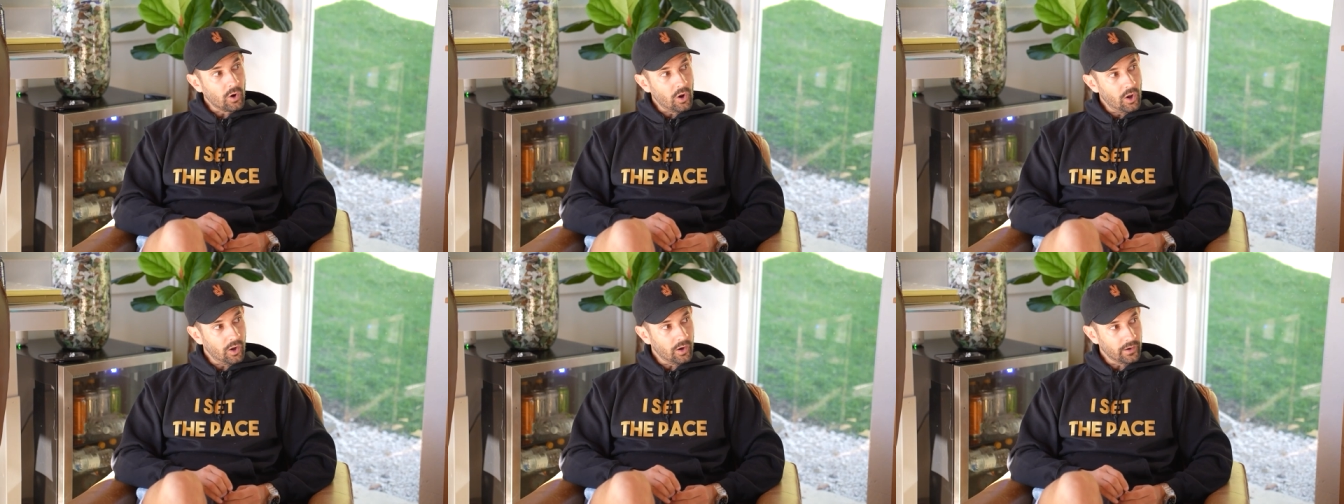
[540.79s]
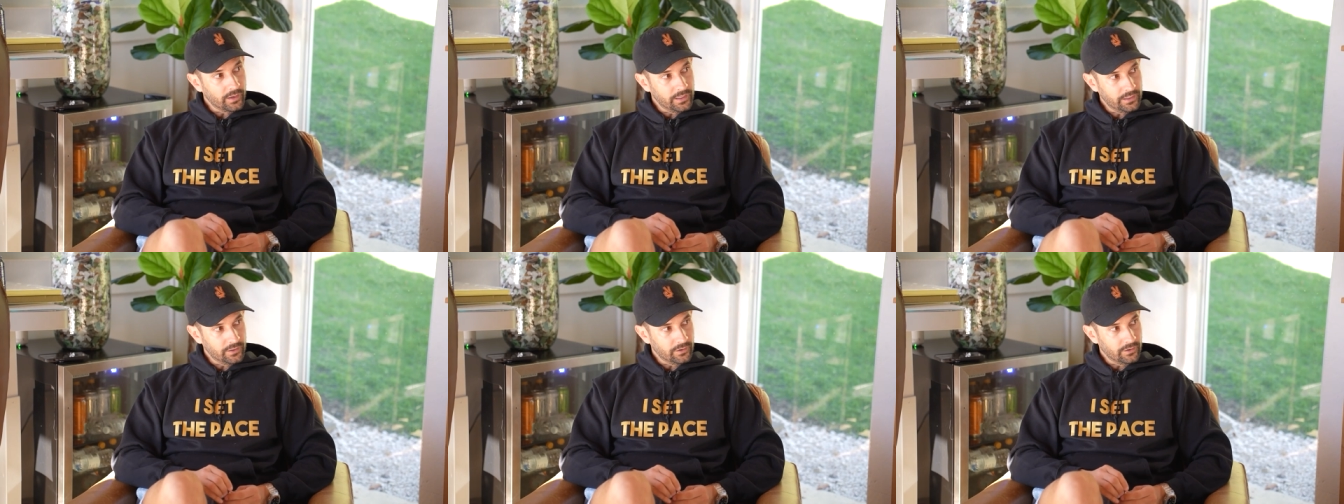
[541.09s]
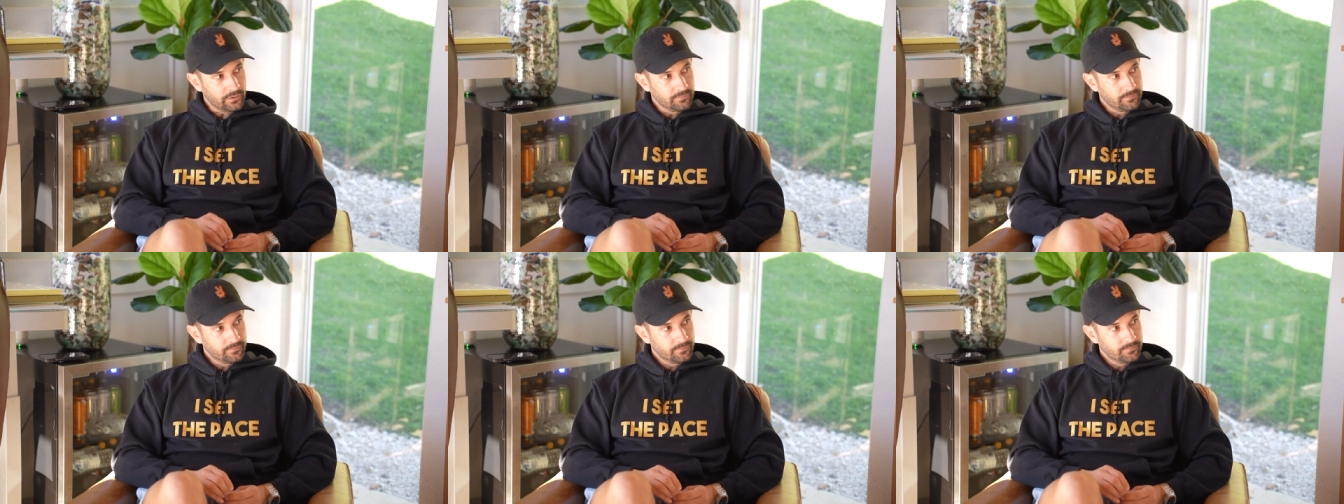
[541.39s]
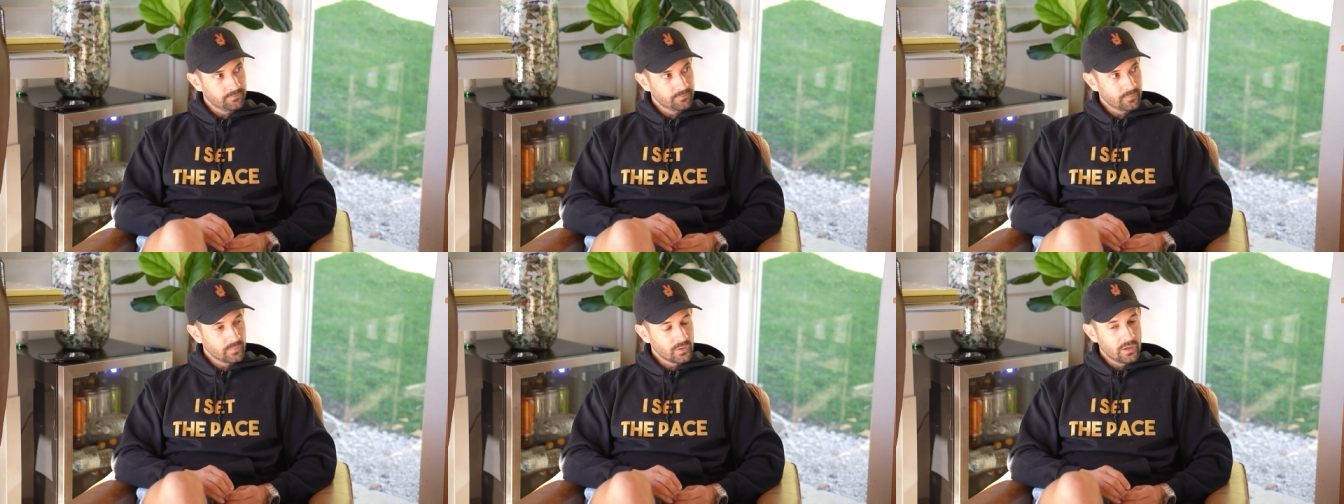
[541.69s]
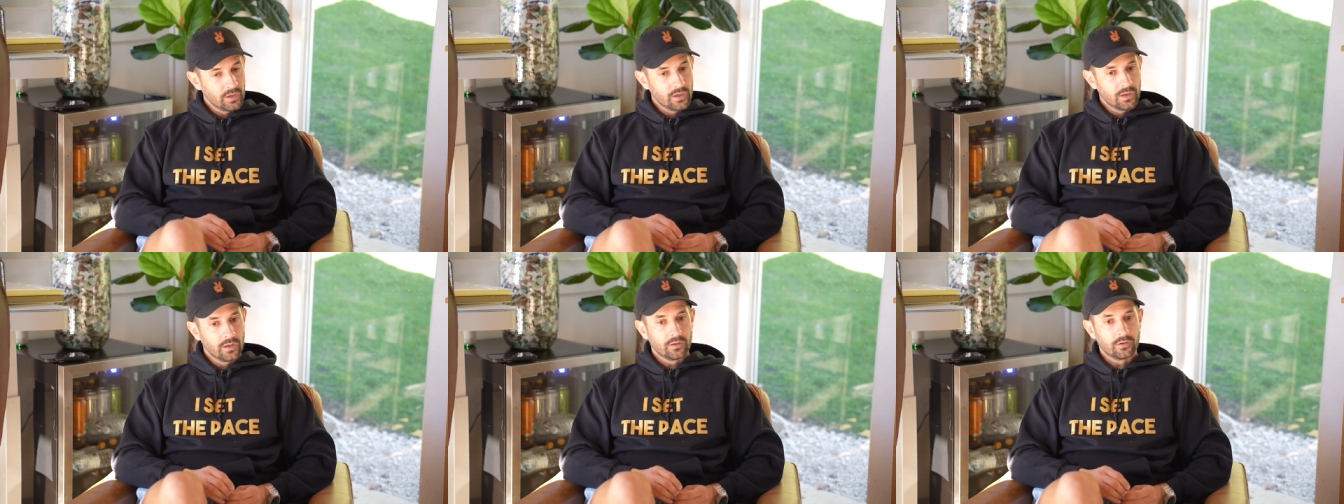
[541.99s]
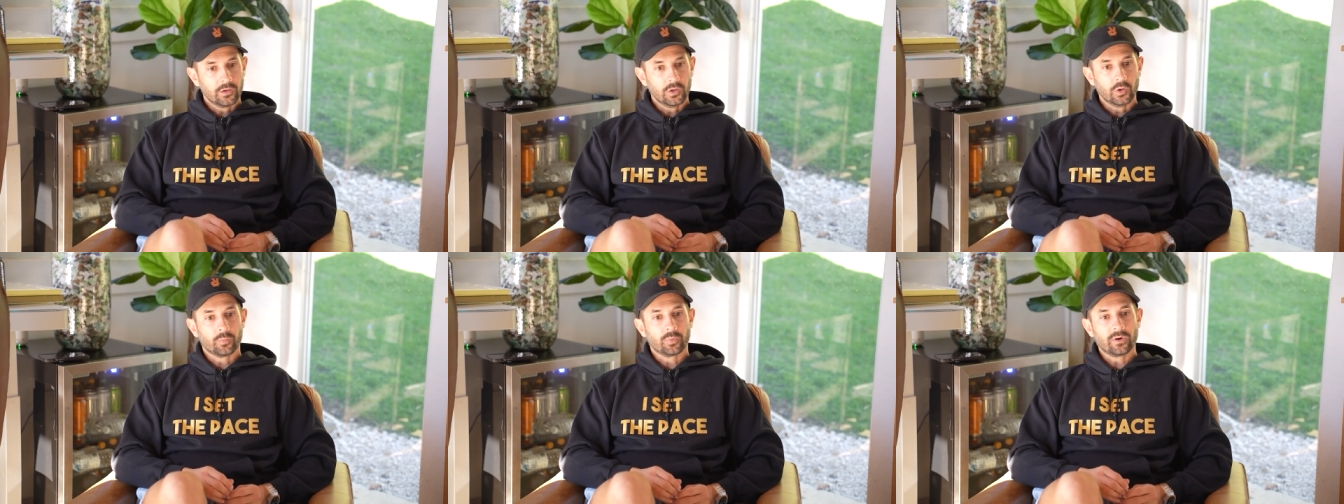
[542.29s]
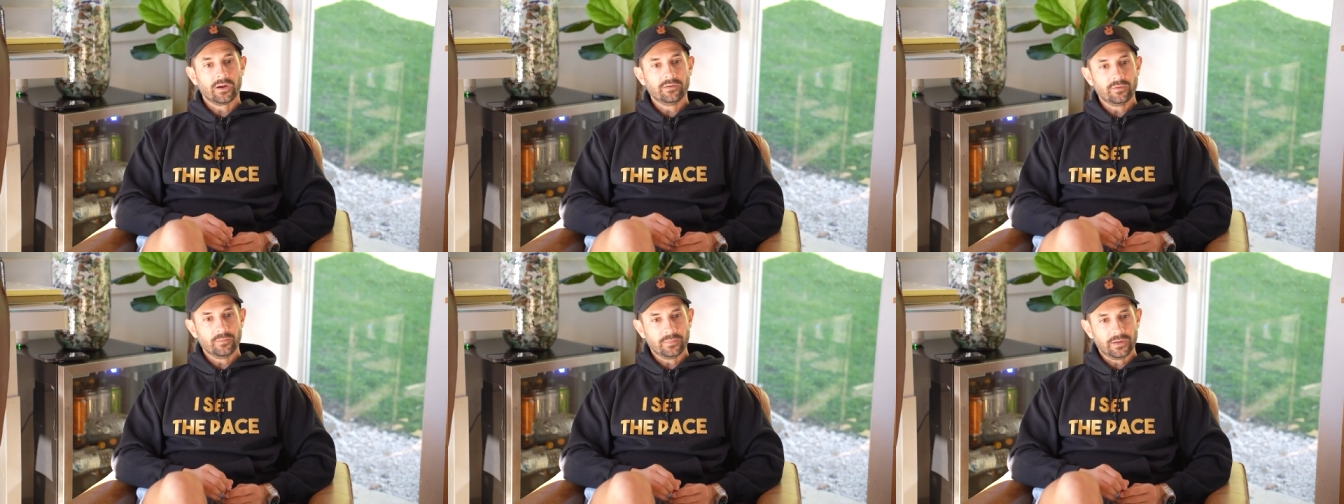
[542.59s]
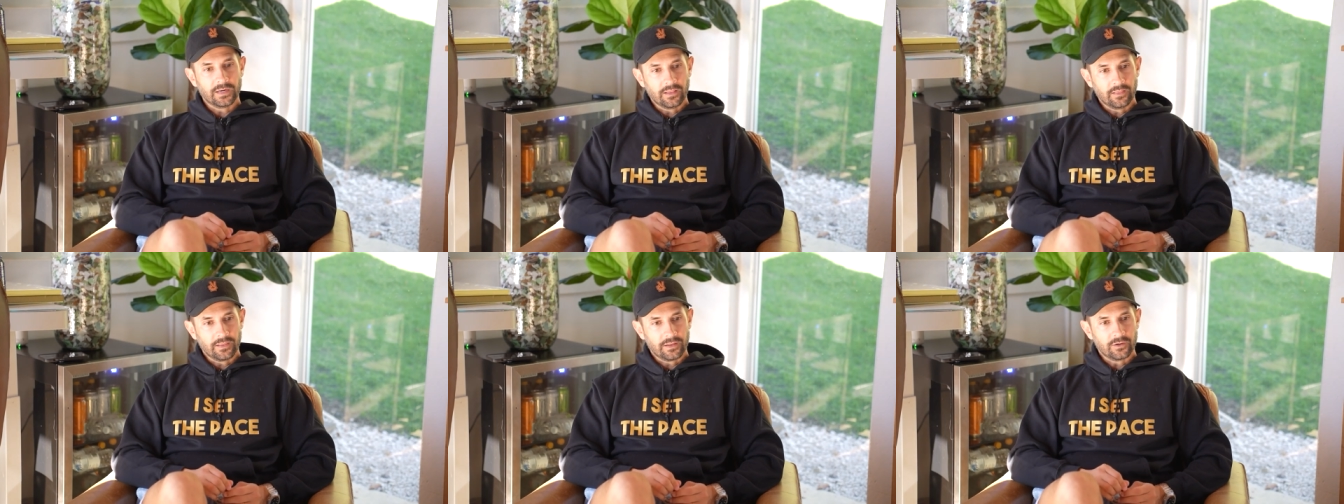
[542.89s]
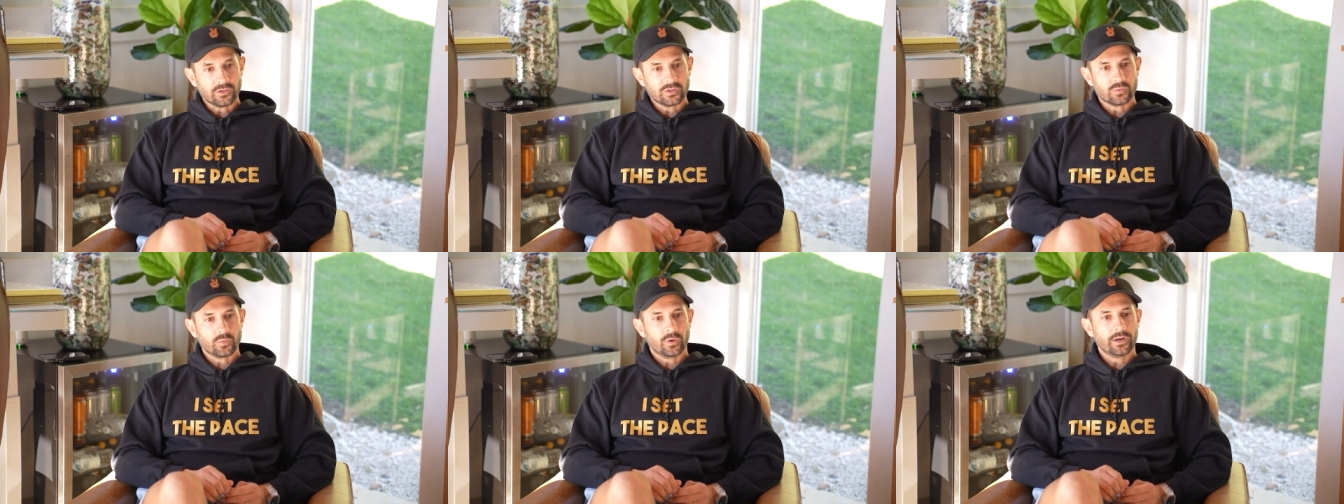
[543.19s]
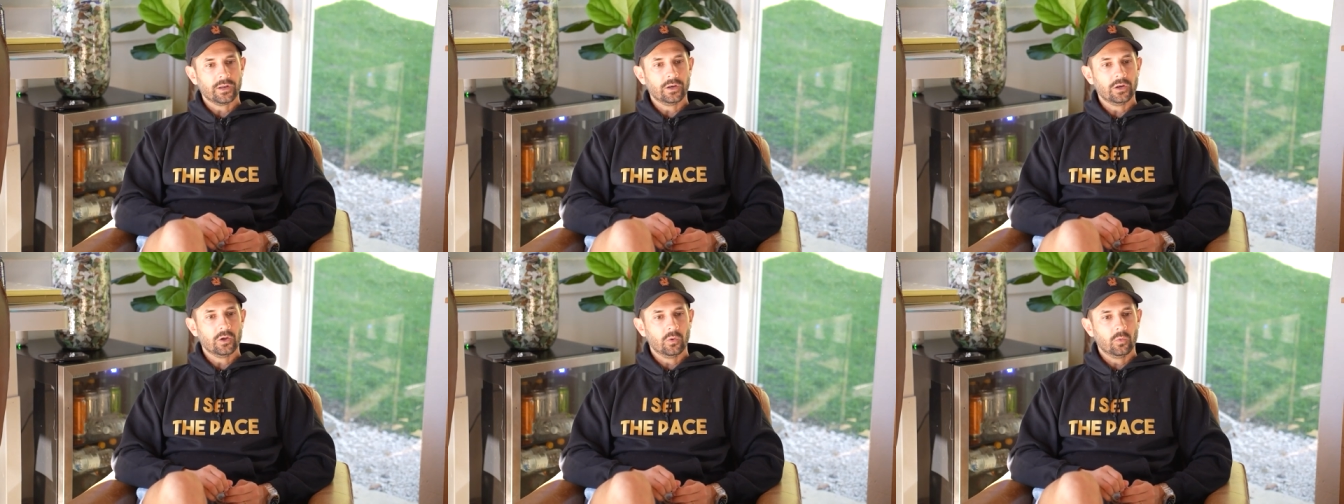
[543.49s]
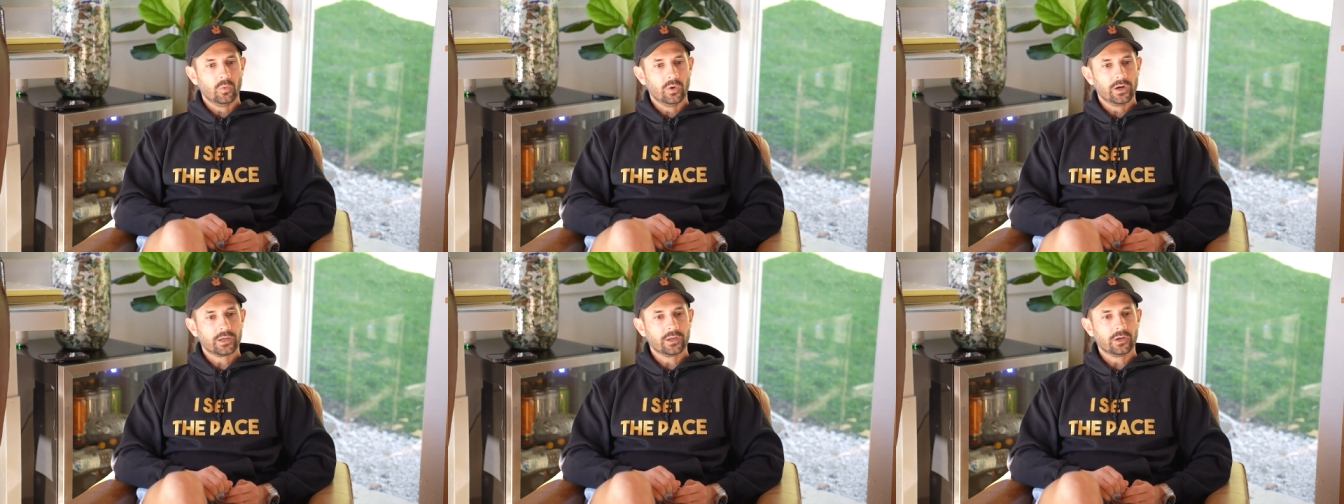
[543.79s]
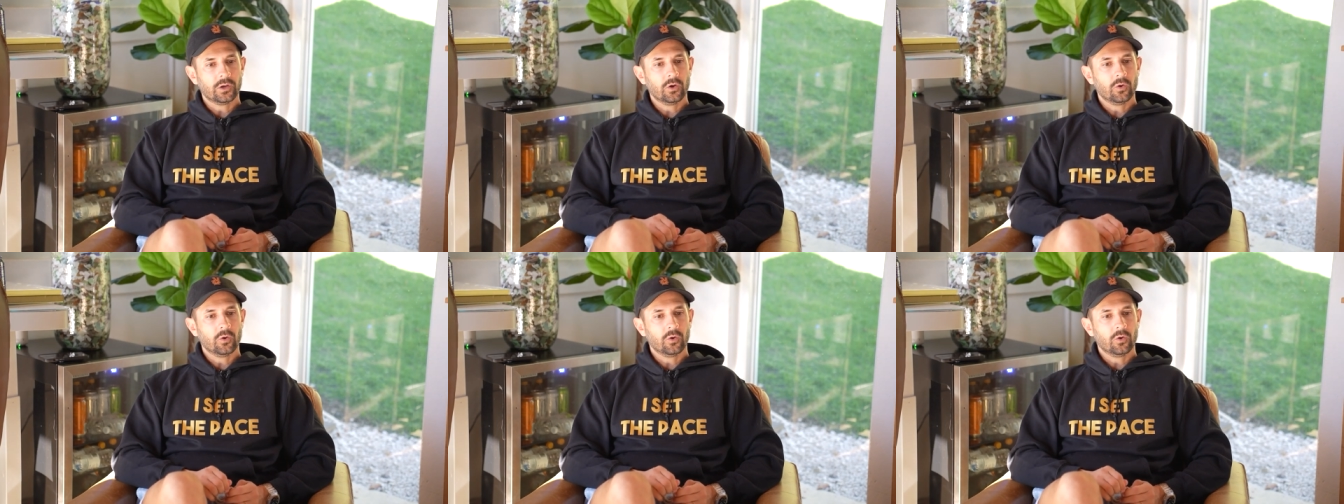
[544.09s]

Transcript: wrong here? Mm-hmm. Your private money lenders want to know what could